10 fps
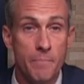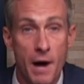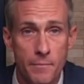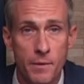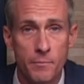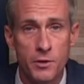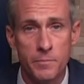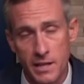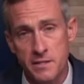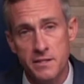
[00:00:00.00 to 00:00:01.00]
and the bottom
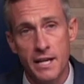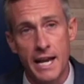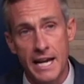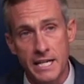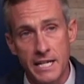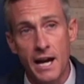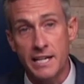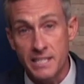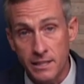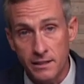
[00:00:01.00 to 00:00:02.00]
number to be less than 80,
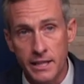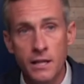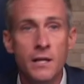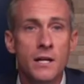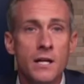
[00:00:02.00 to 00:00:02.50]
ideally.